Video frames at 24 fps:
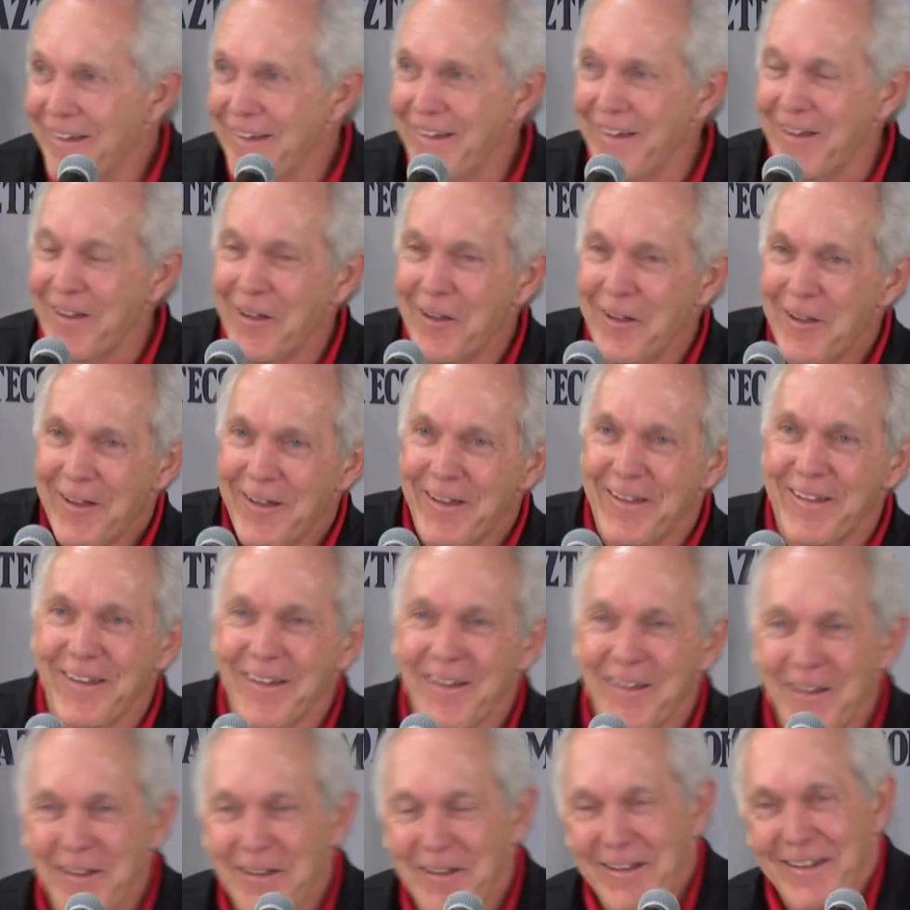
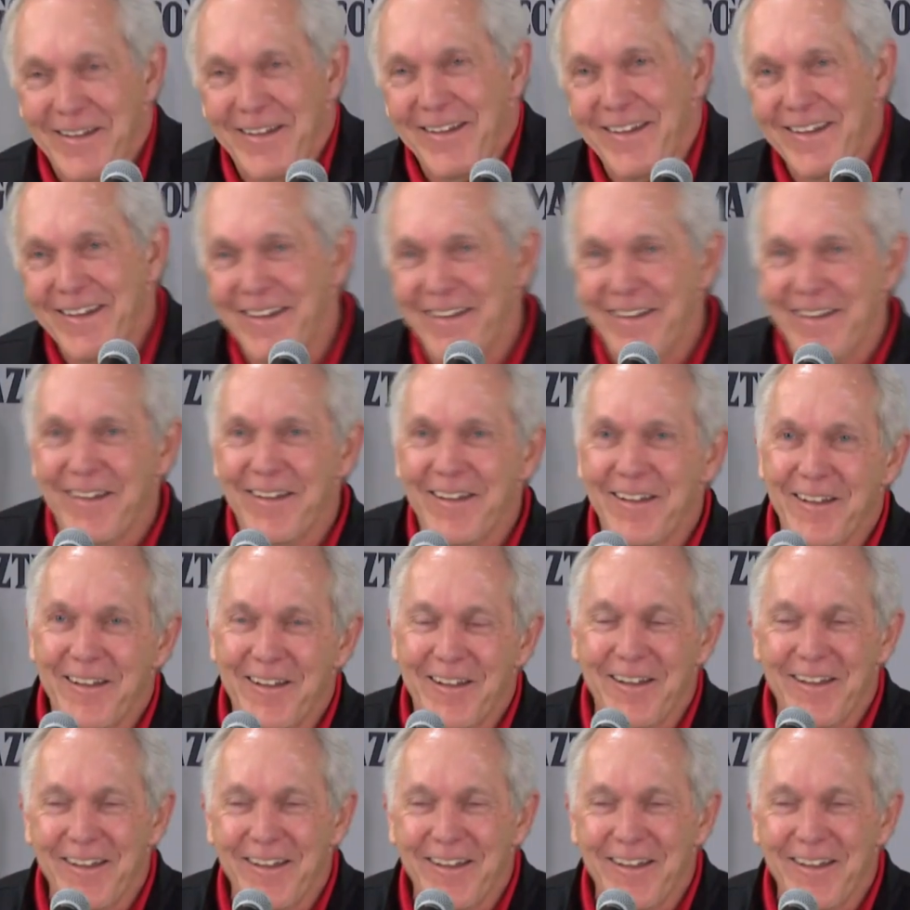[no speech]